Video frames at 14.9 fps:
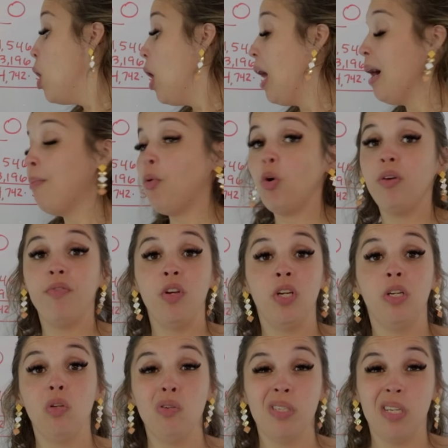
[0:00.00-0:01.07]
Um, or if you're
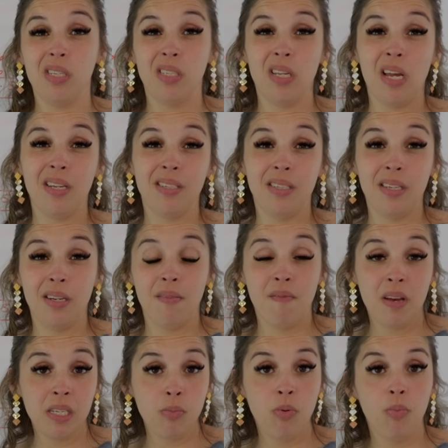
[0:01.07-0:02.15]
gonna use this as an
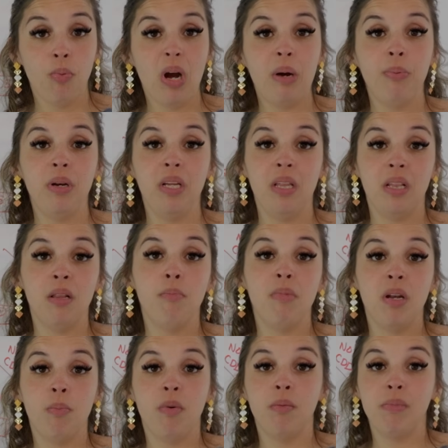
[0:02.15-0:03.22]
investment property, then the
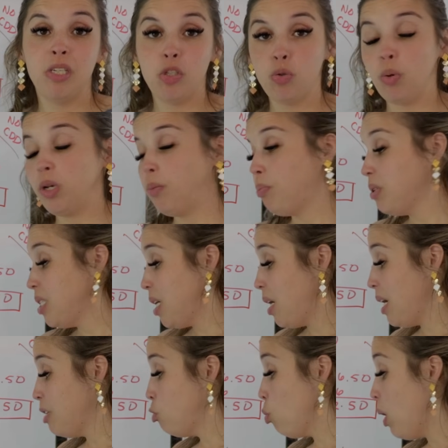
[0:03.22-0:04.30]
minimum is 20%
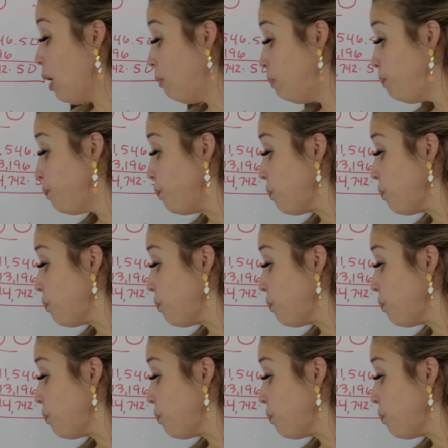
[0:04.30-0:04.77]
as well.